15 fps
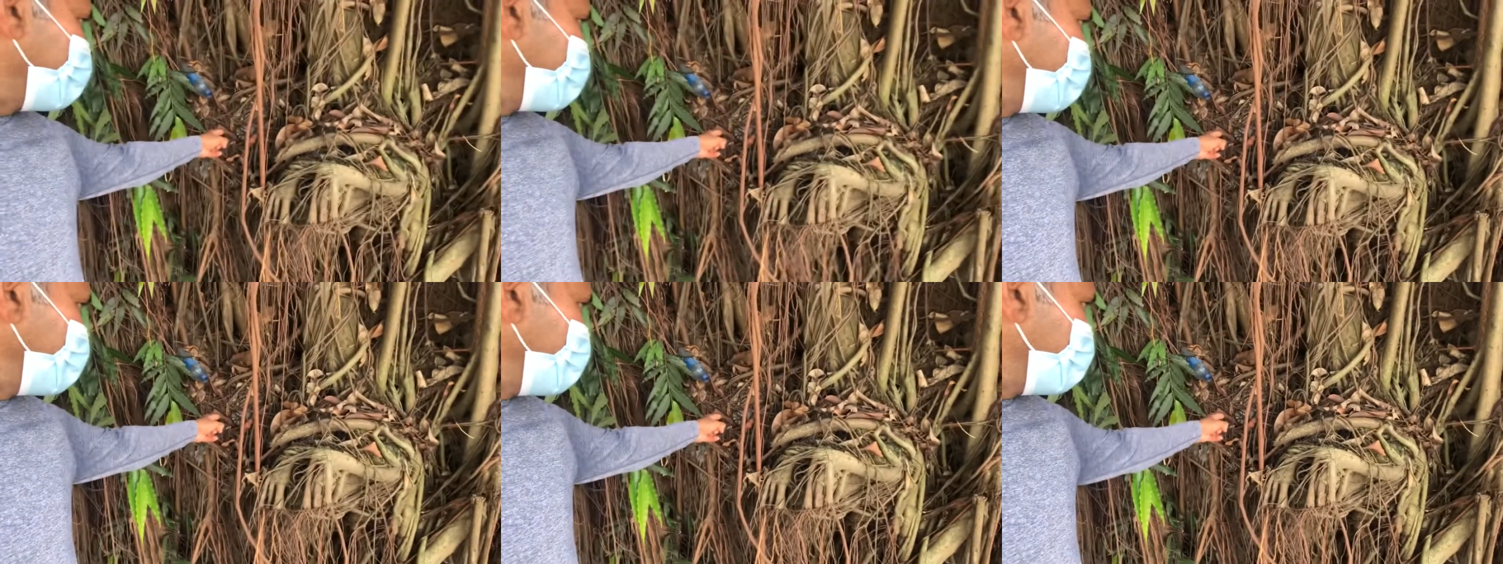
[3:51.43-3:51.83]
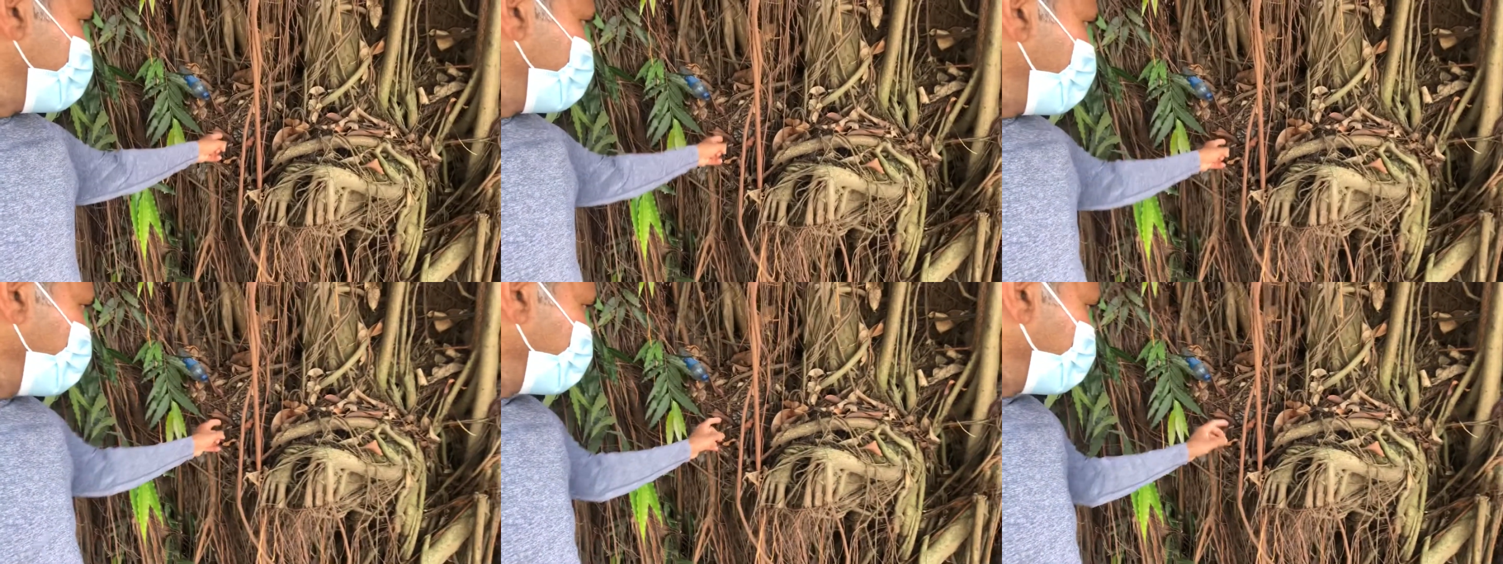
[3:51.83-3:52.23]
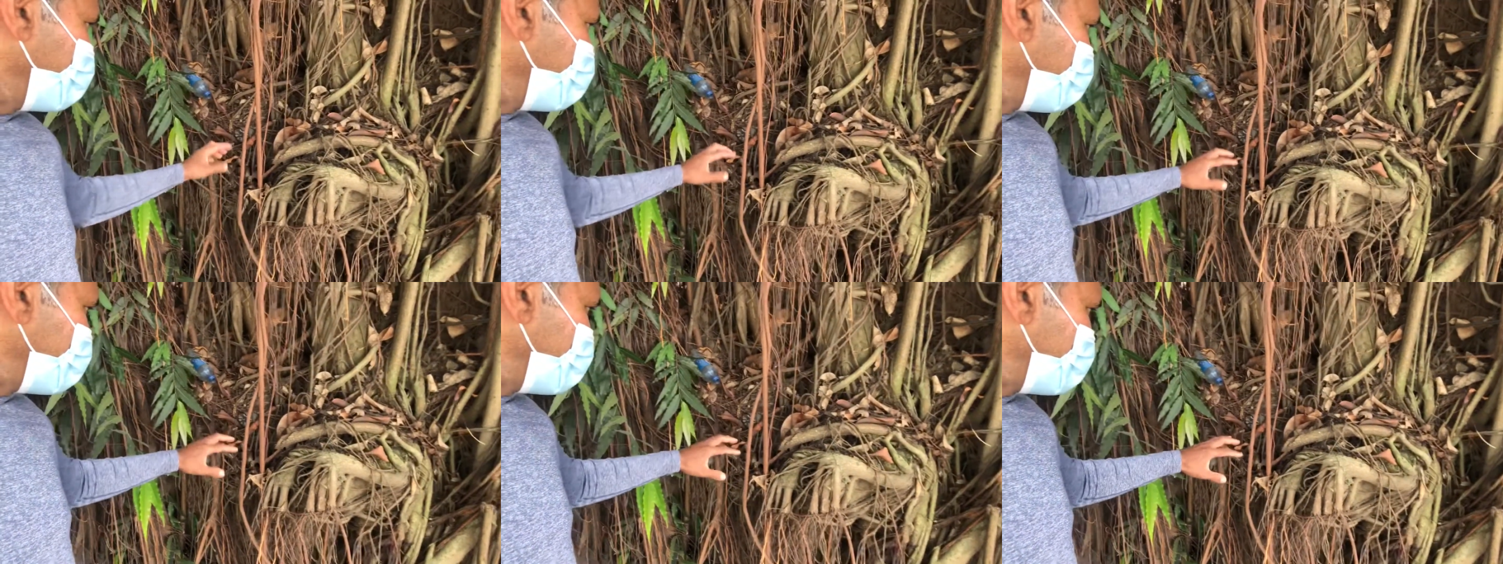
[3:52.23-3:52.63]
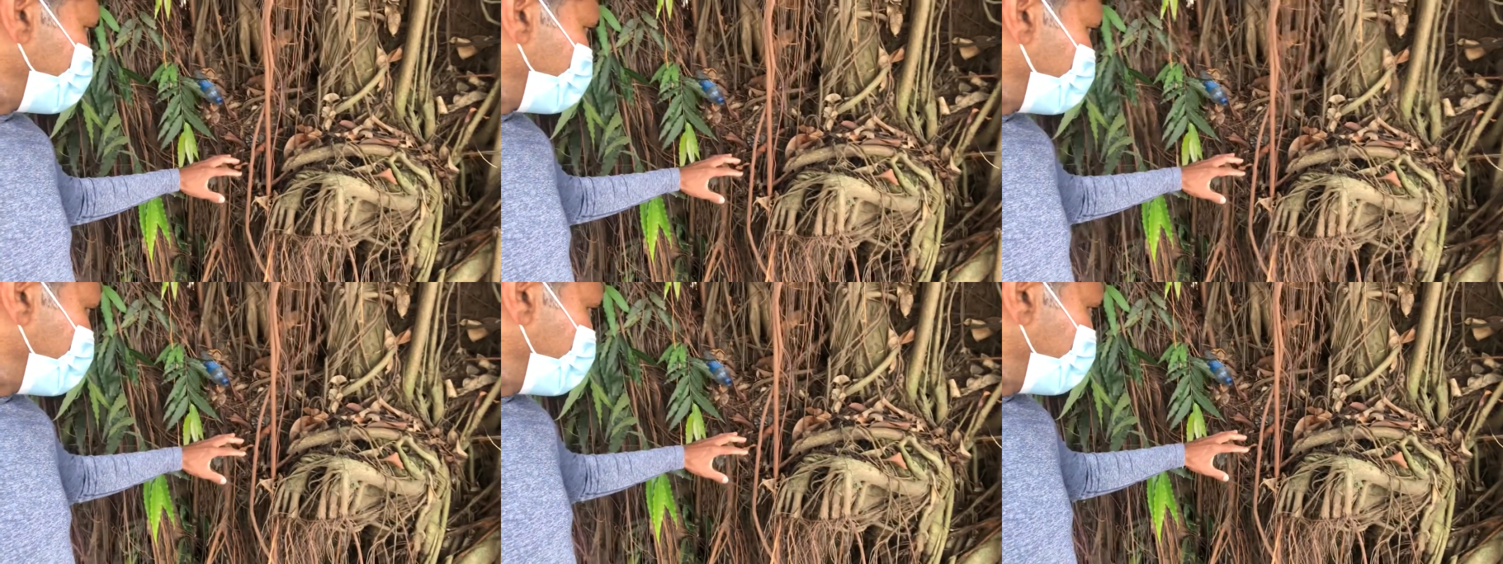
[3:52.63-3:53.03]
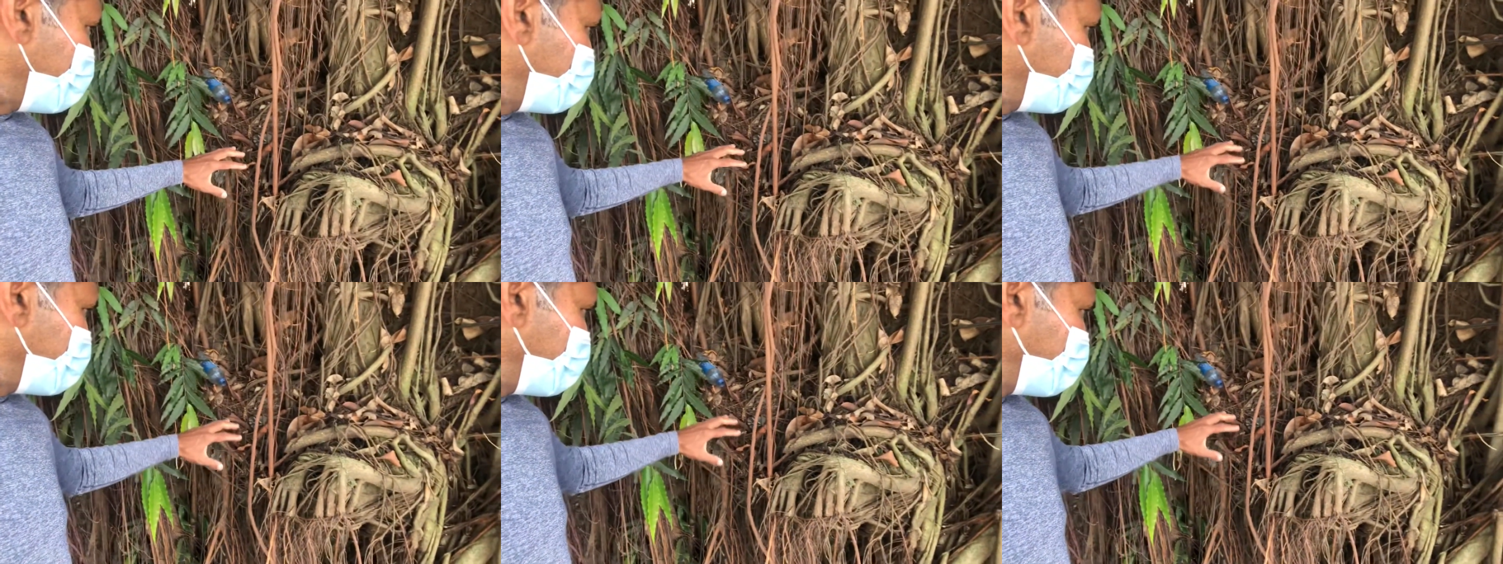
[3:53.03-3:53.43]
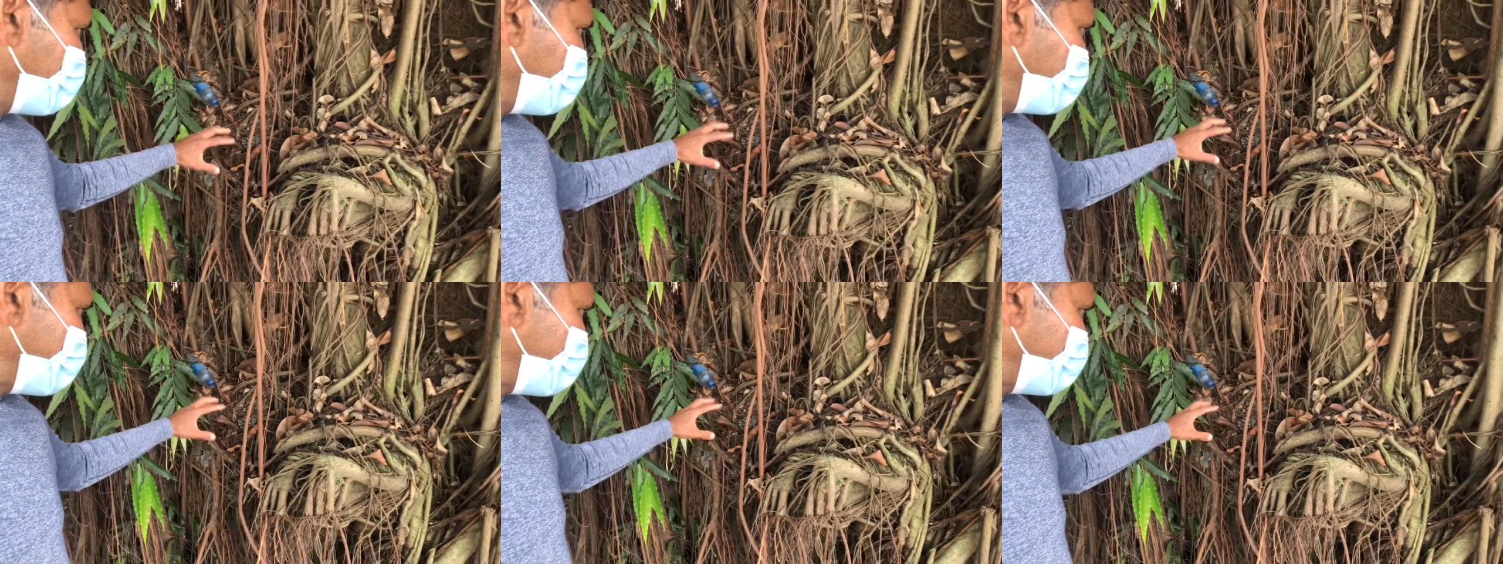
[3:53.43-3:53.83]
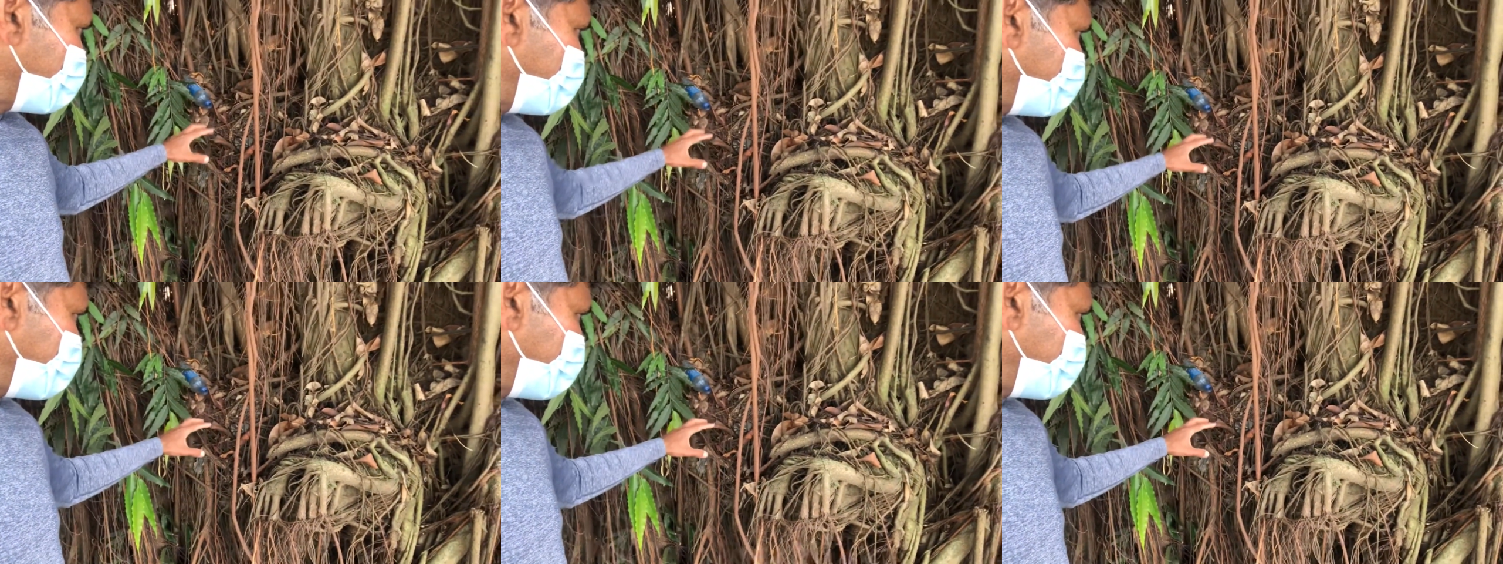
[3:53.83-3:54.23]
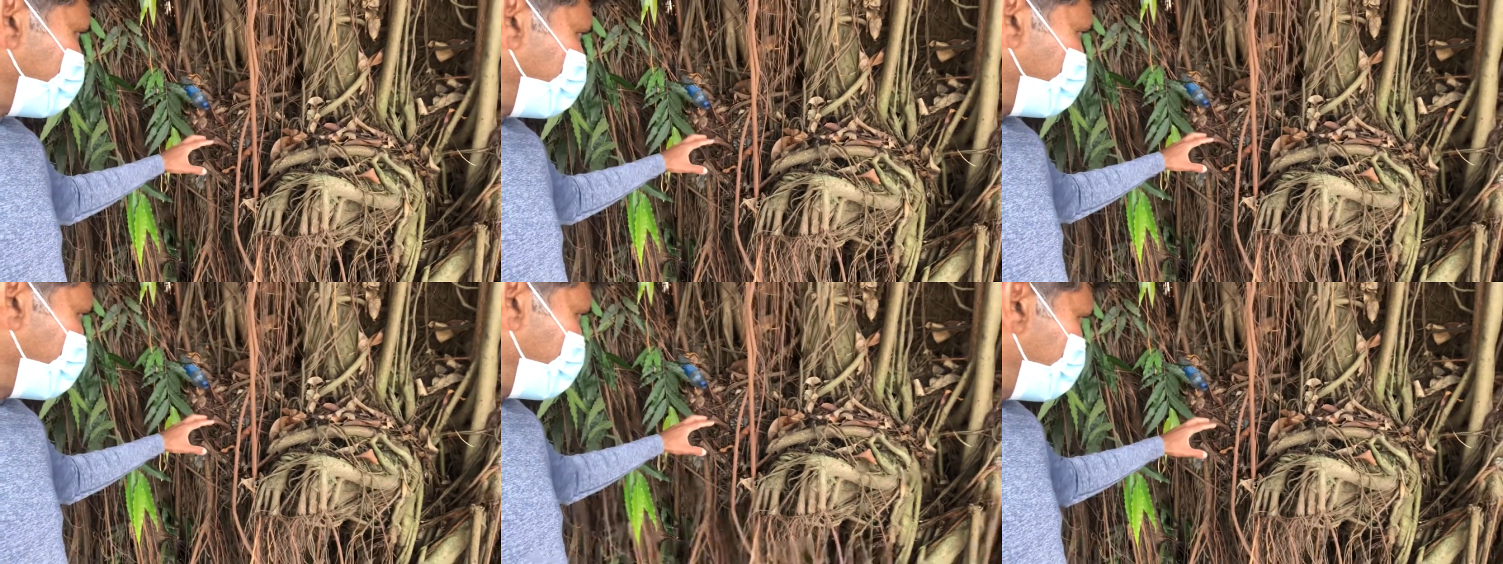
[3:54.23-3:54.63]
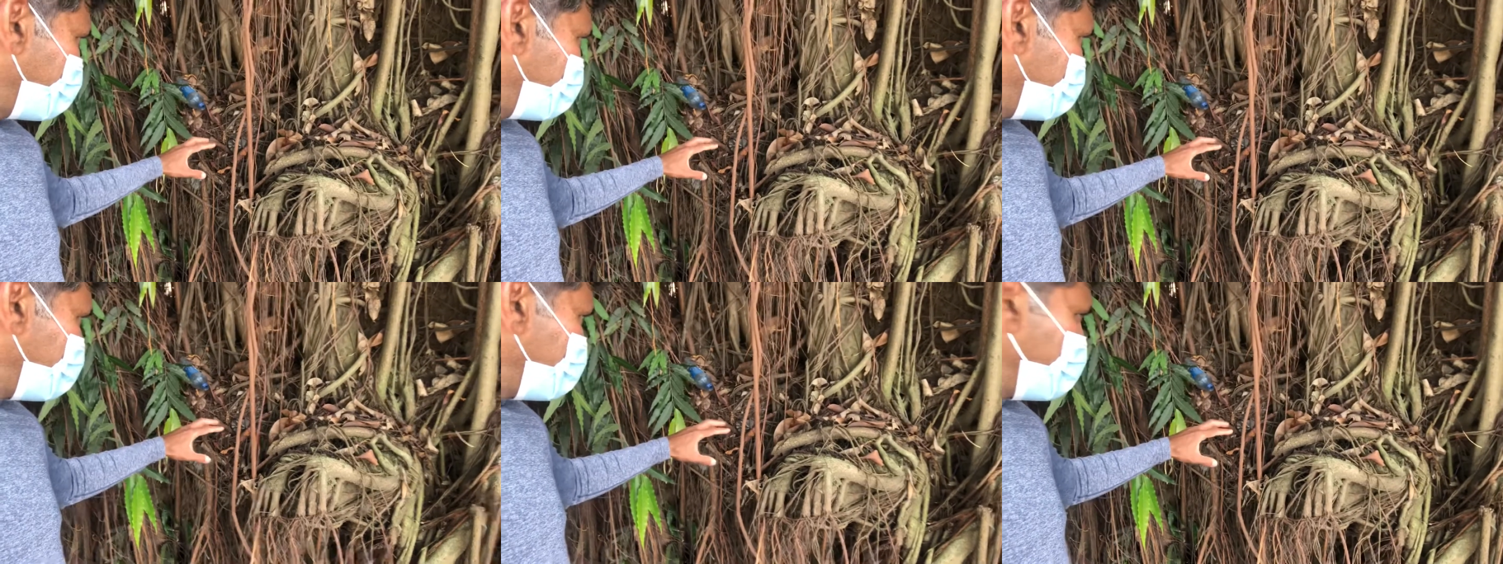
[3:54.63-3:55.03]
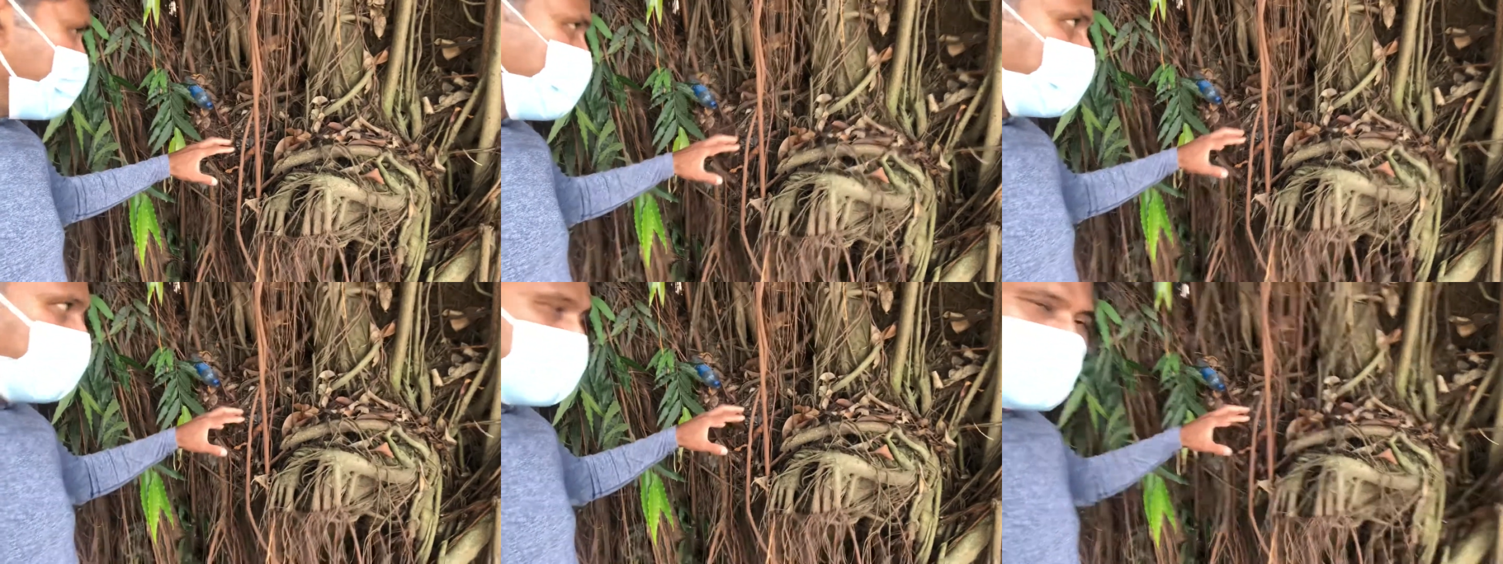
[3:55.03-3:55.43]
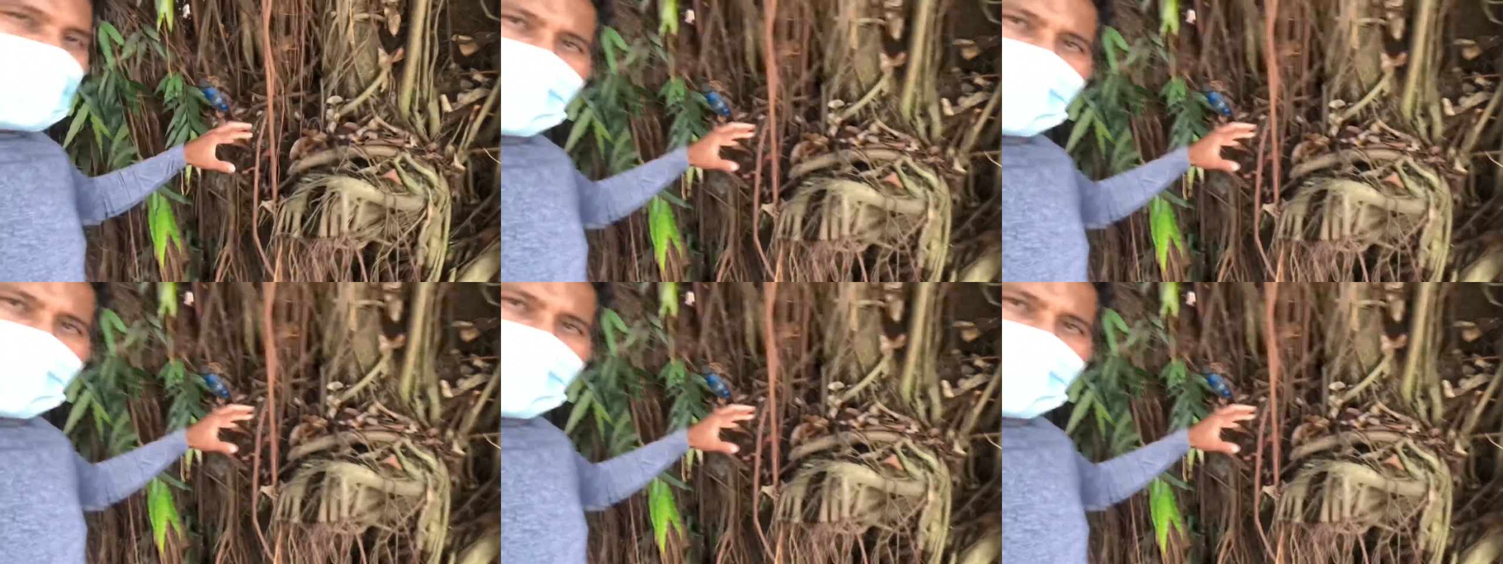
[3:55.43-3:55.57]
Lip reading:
No face is visible, so there are no lips to read.